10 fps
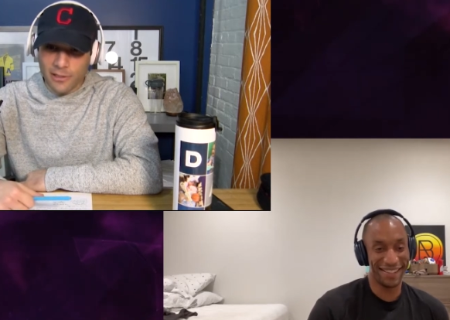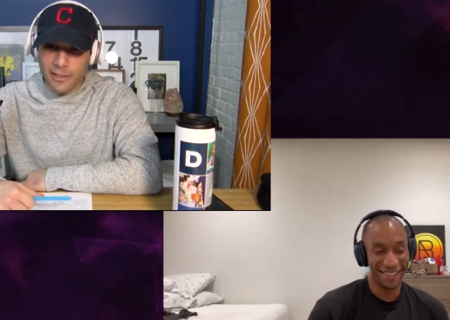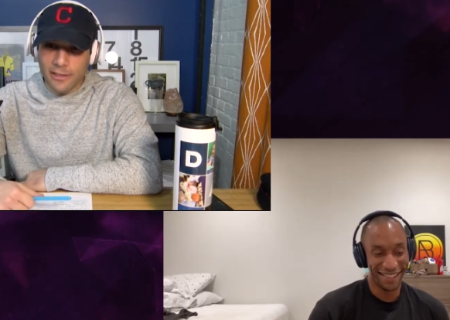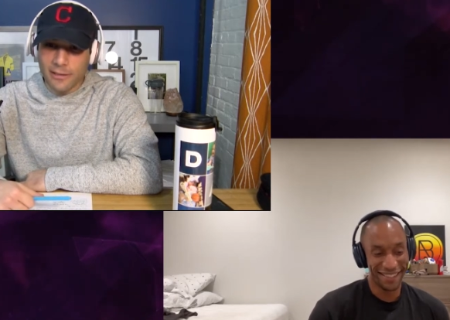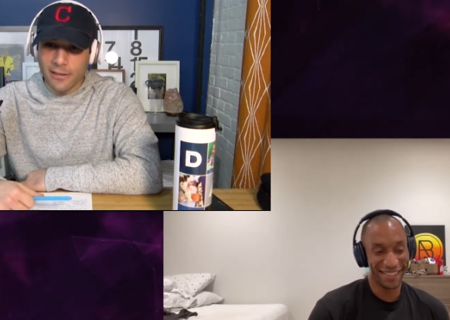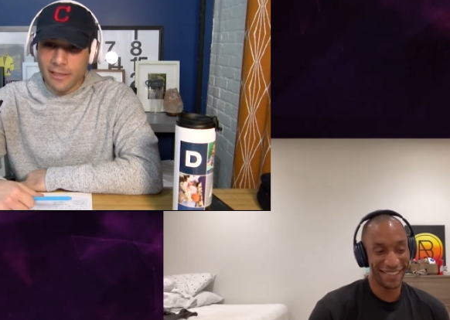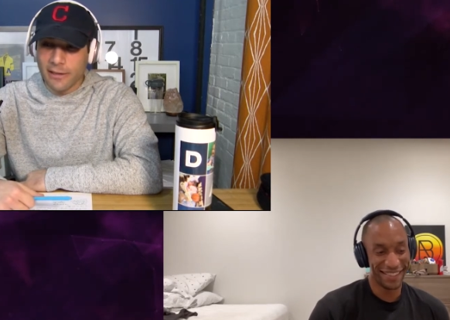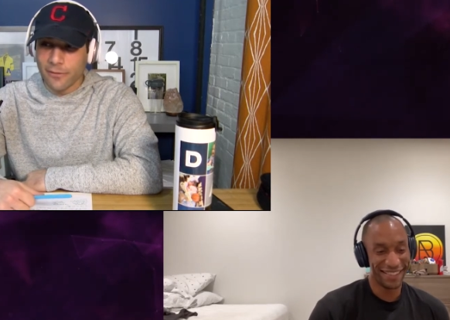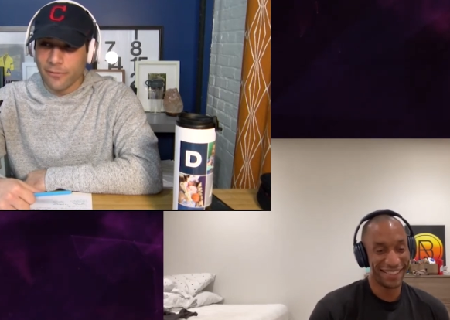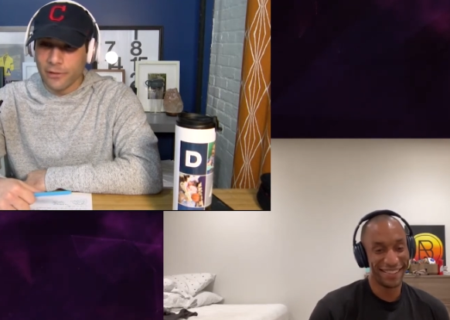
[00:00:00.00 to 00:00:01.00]
Speaker 1: were in
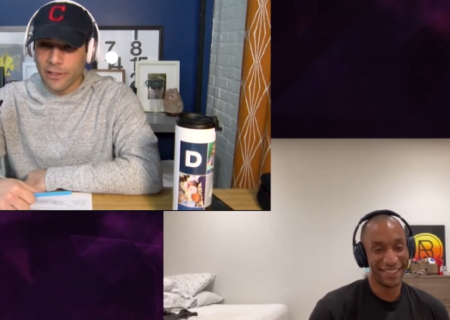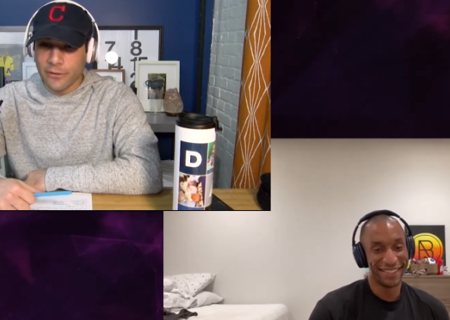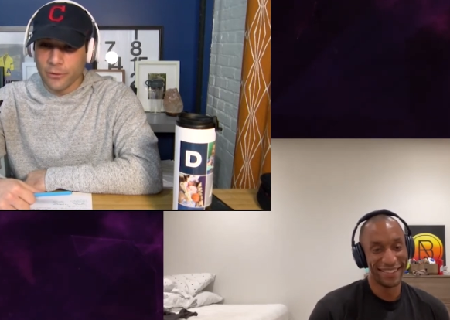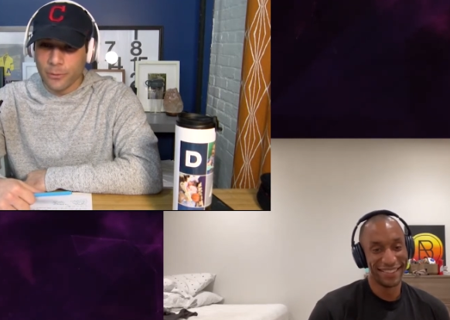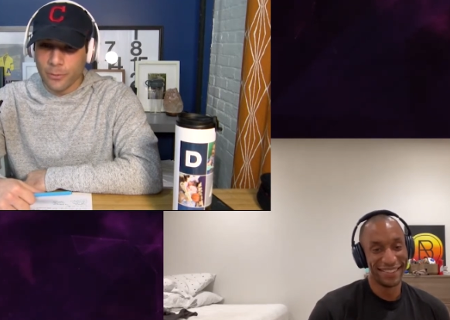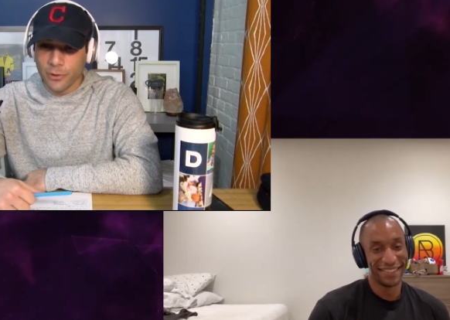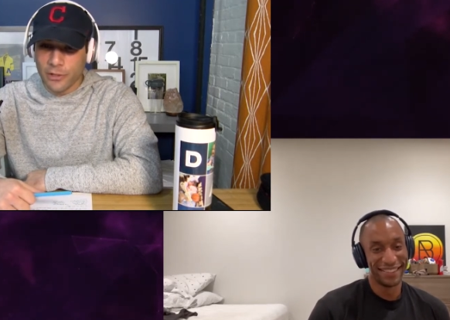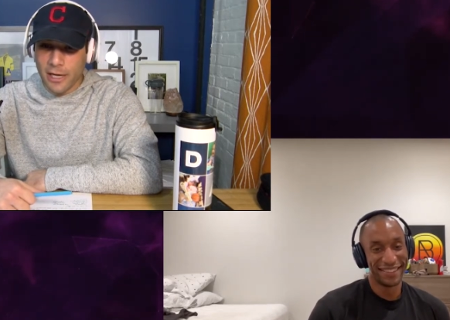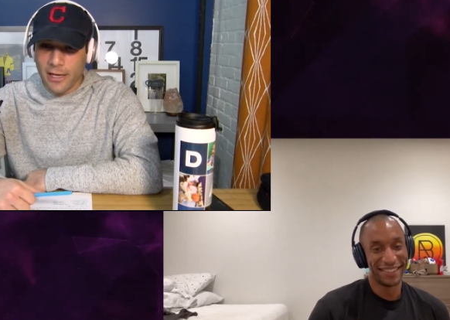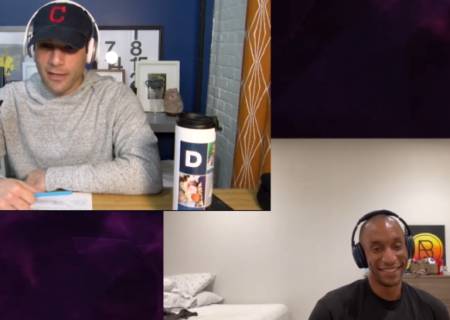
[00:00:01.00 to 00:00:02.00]
in the Flea group,
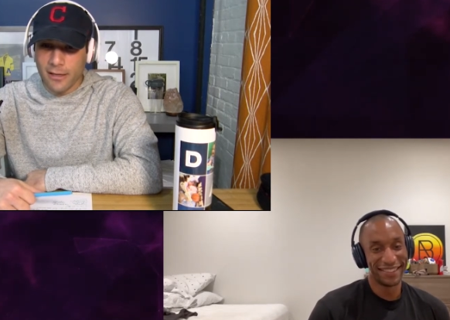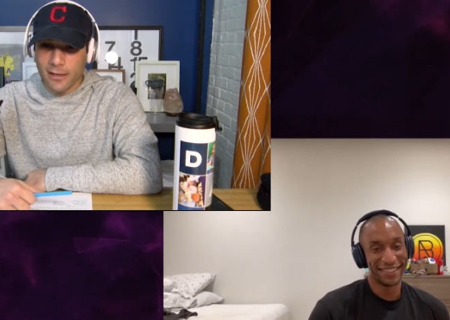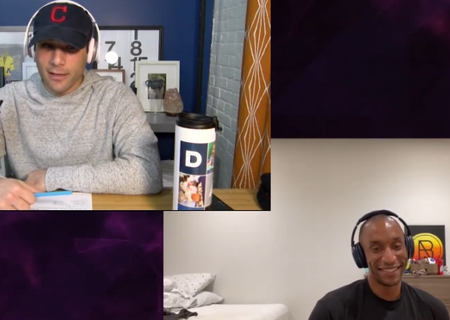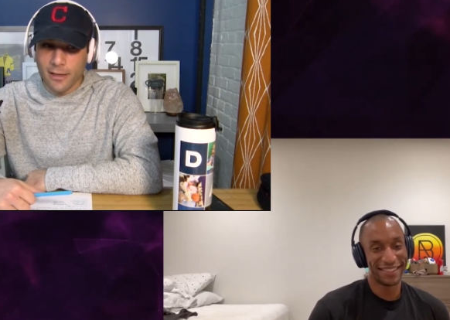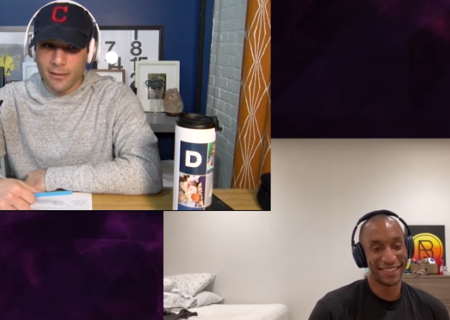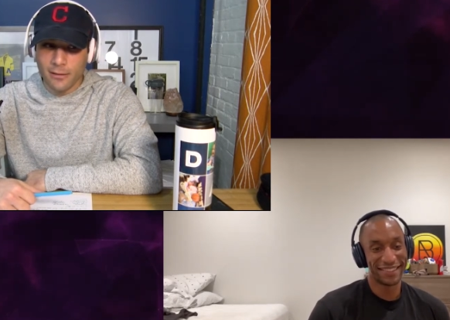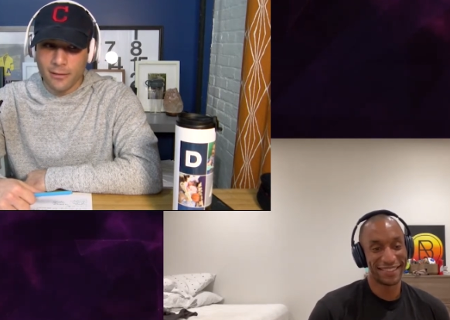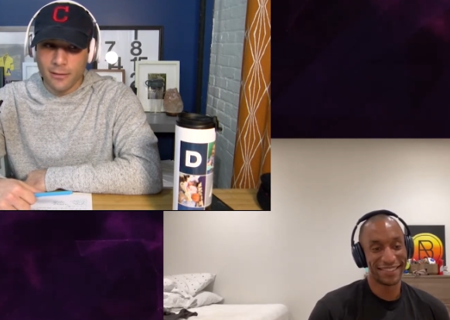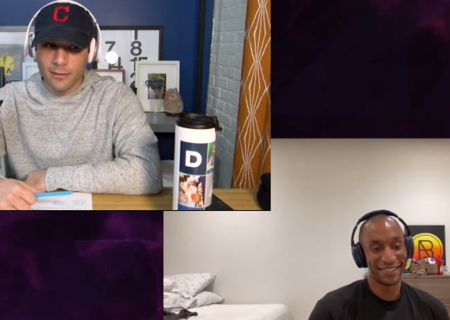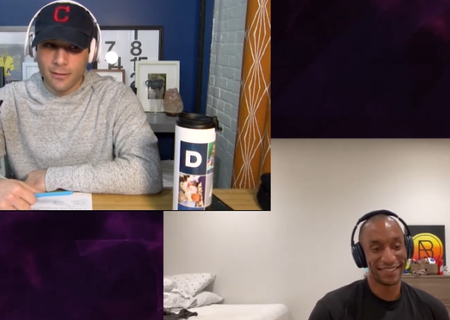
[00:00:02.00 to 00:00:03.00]
which I uh,
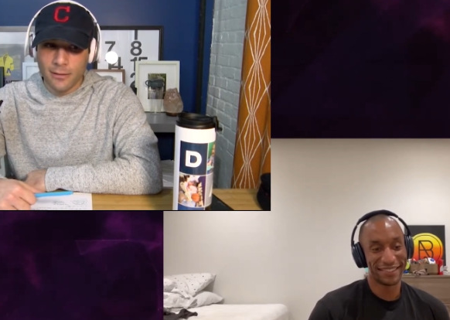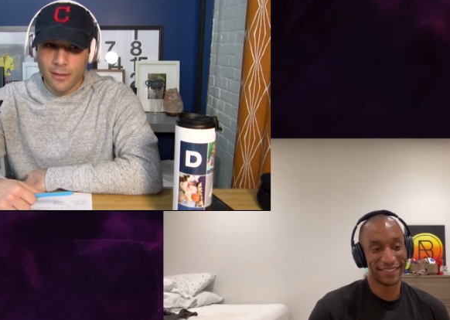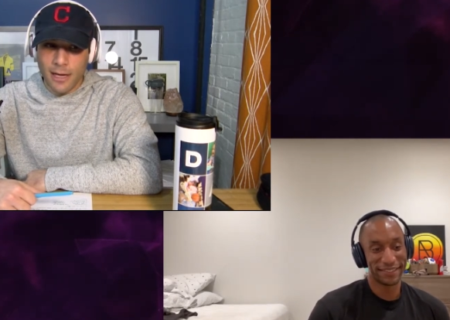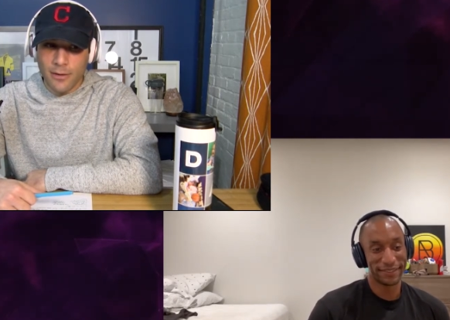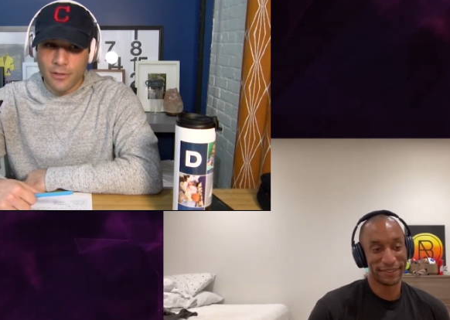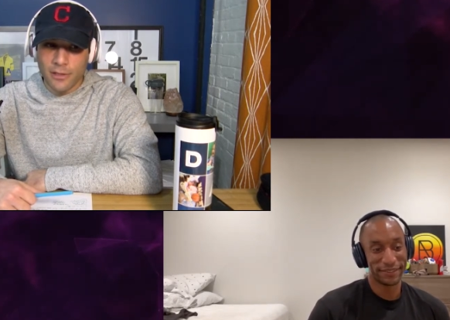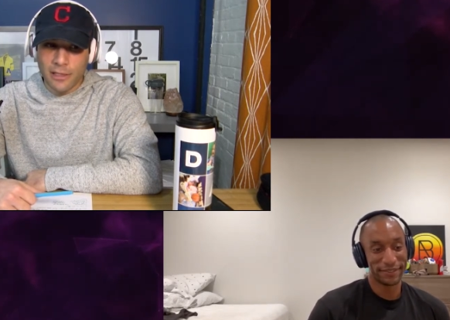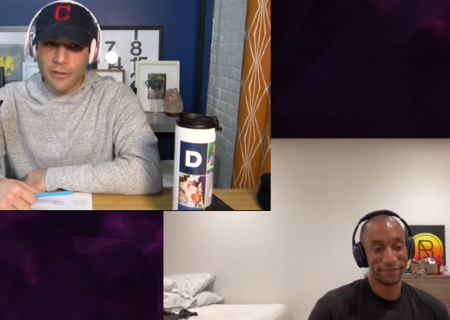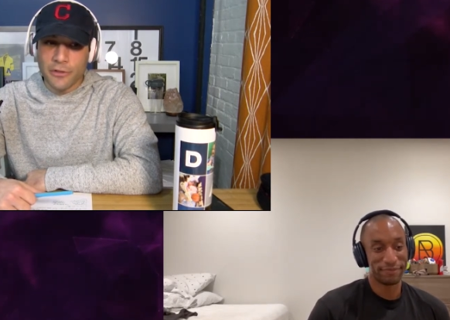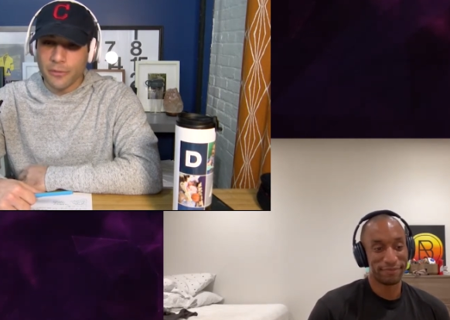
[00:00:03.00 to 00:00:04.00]
I was
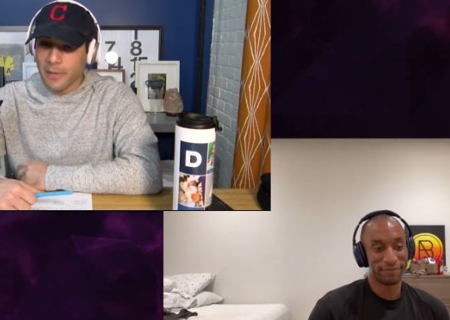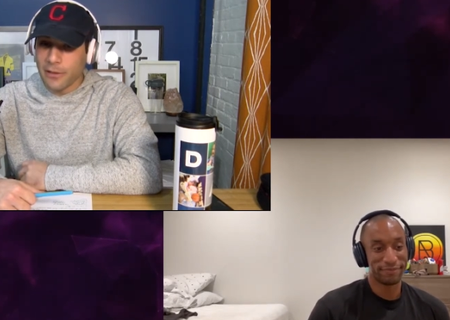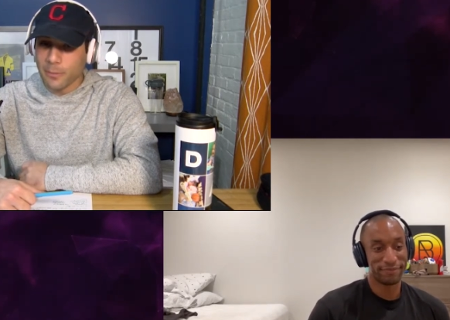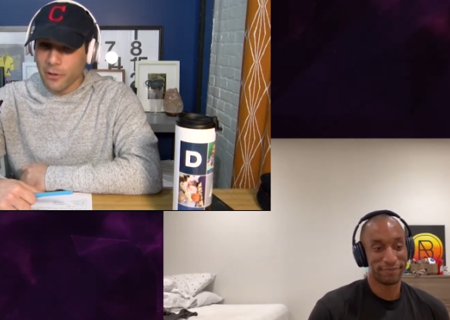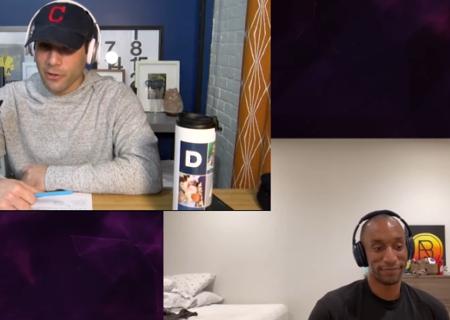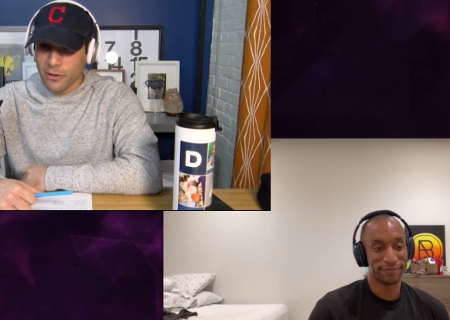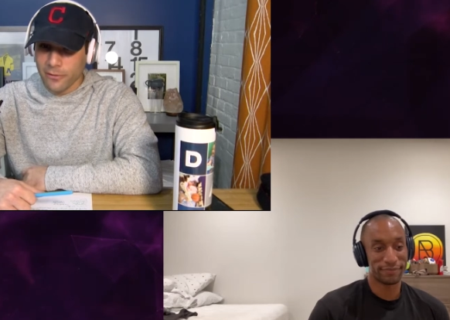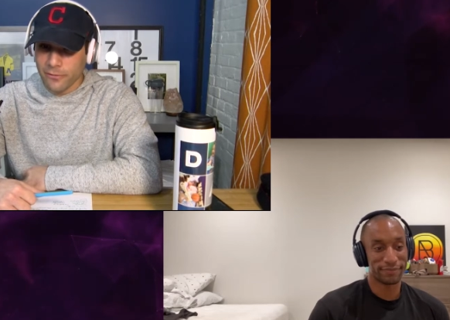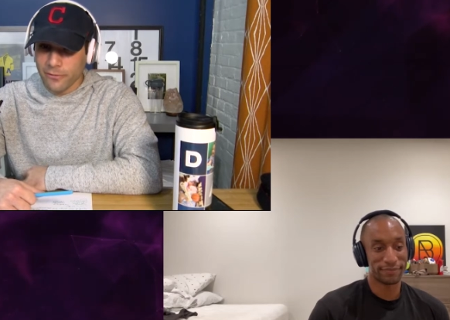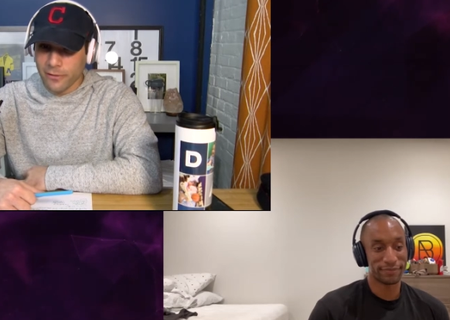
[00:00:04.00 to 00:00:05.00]
an instrumental part
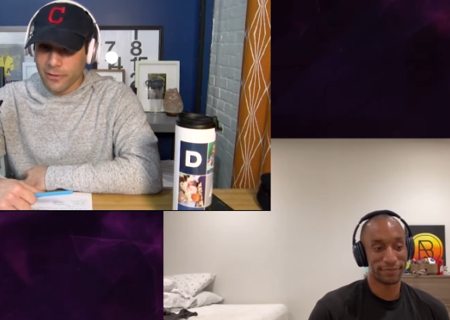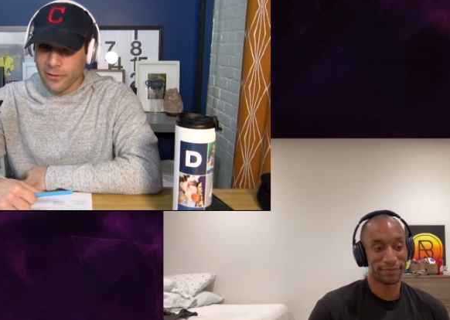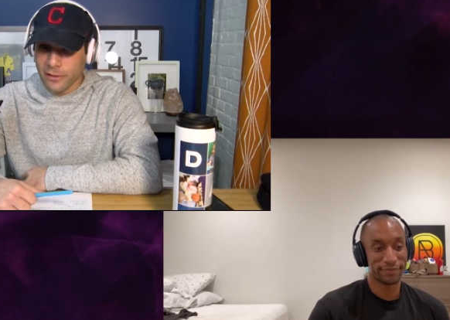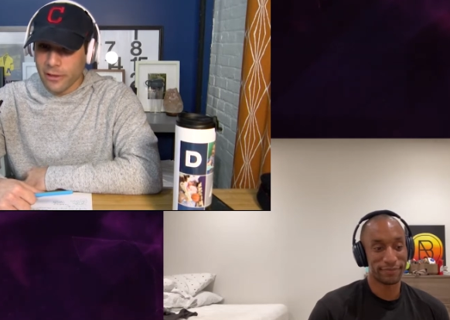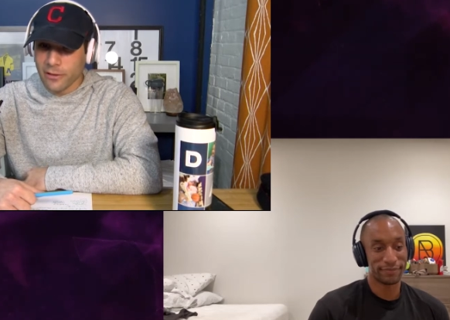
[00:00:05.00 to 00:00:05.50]
of the the